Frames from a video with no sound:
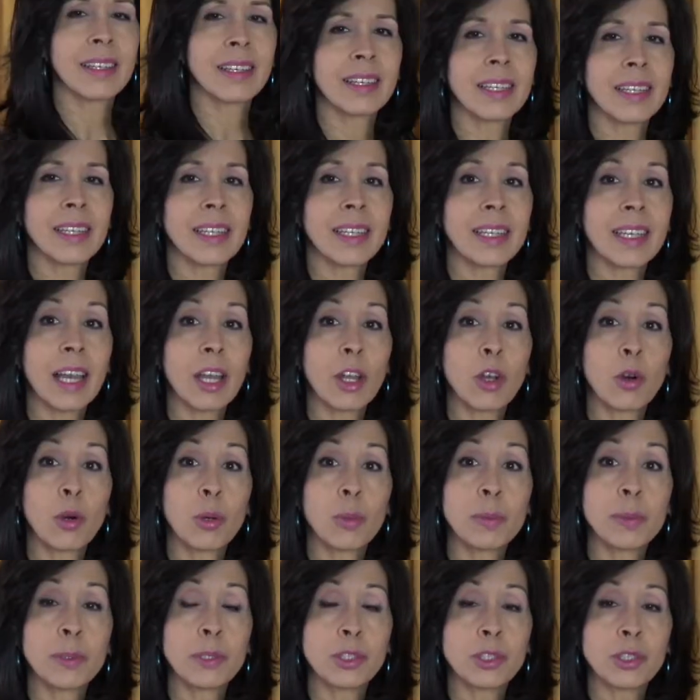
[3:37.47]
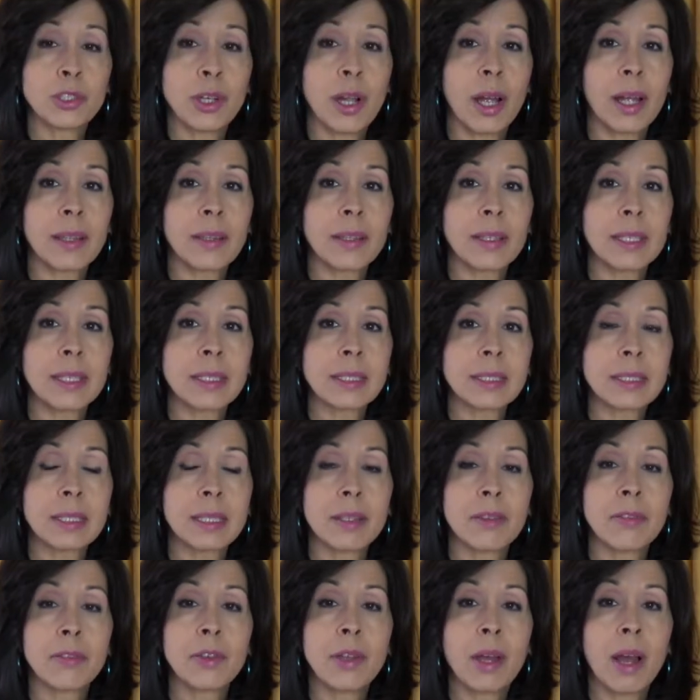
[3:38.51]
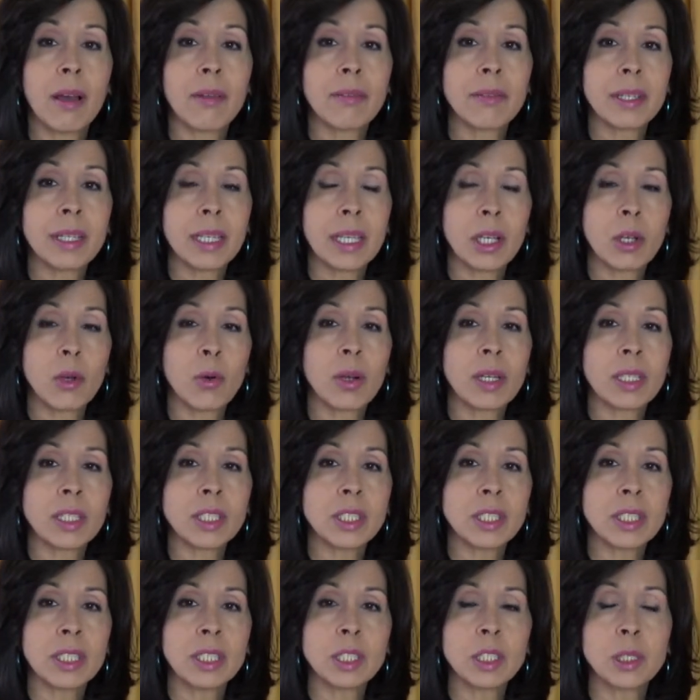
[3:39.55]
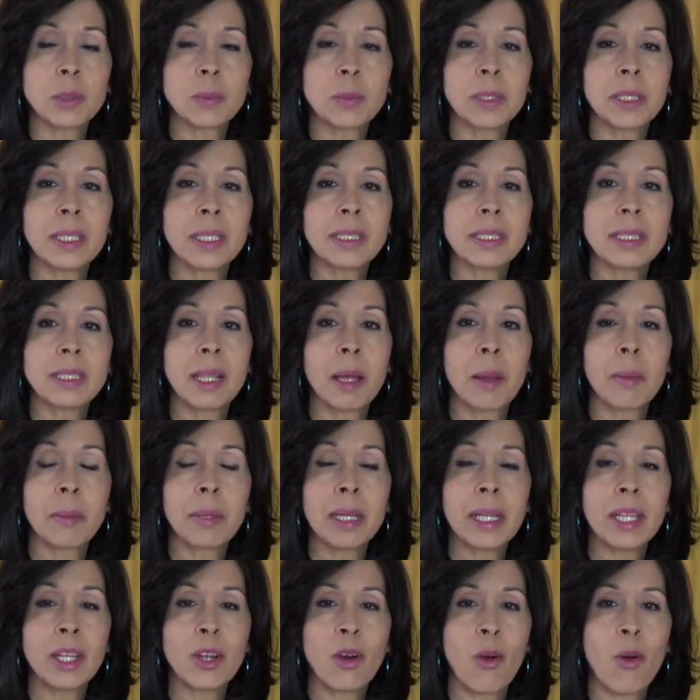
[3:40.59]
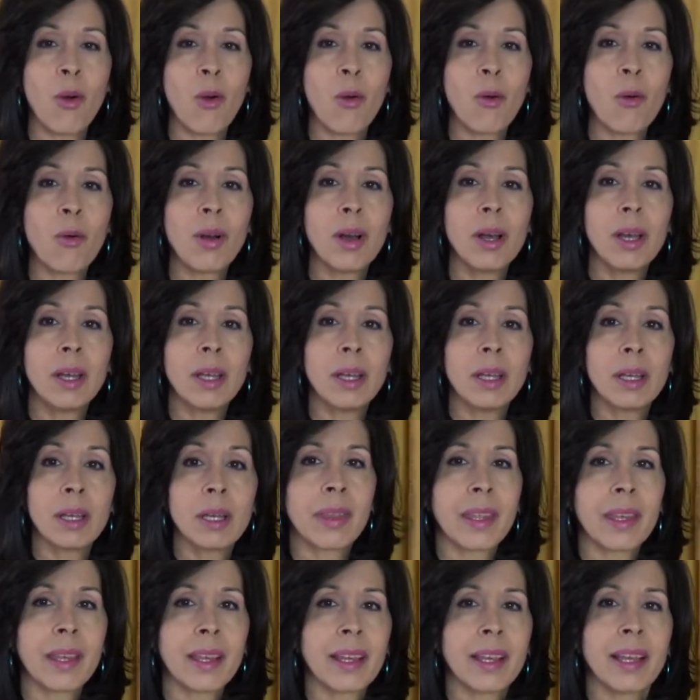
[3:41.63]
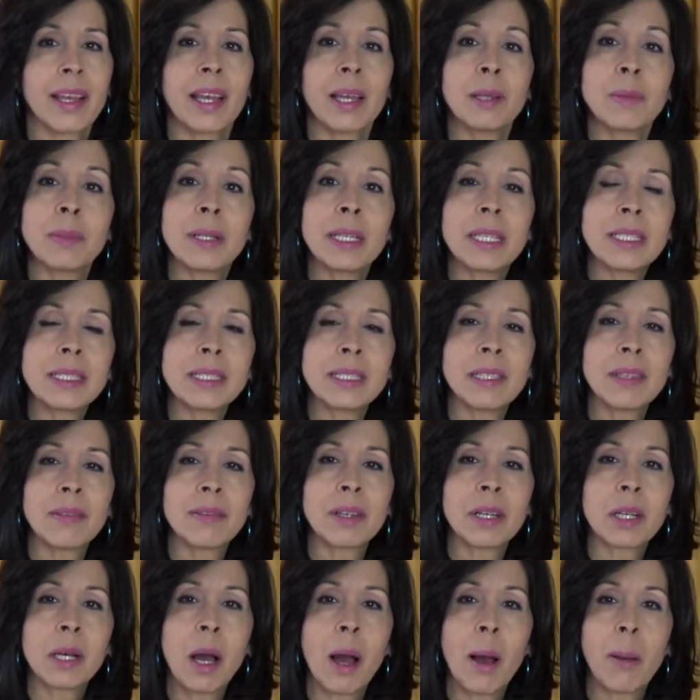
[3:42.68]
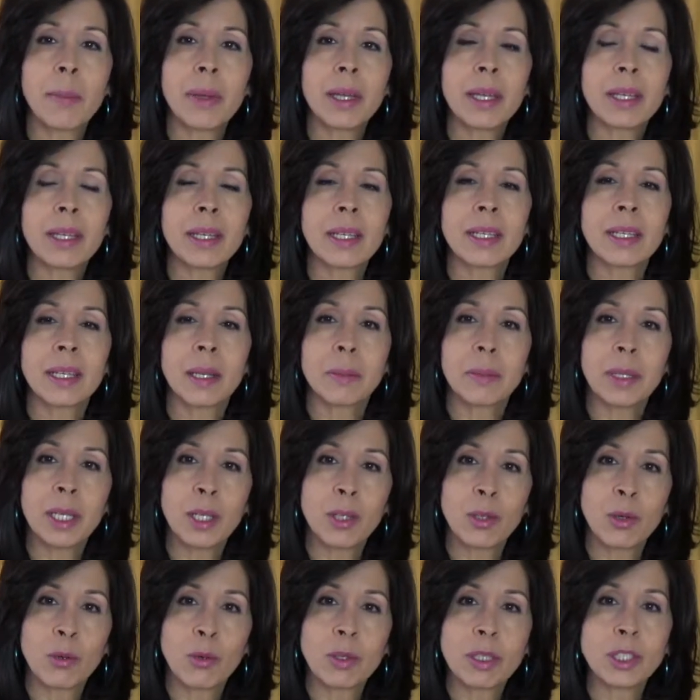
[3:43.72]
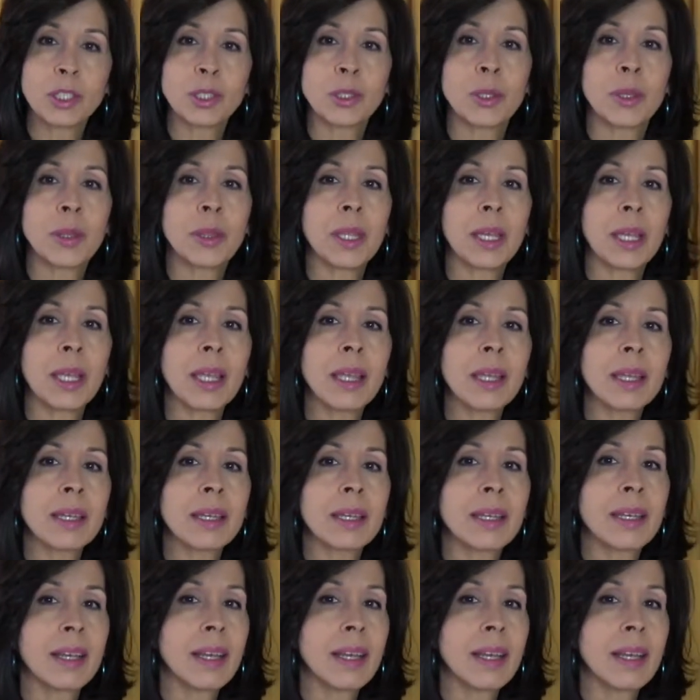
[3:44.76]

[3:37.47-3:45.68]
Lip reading: And I hope you try this. And if you have any questions, please let me know. And please leave a comment and let me know what you think.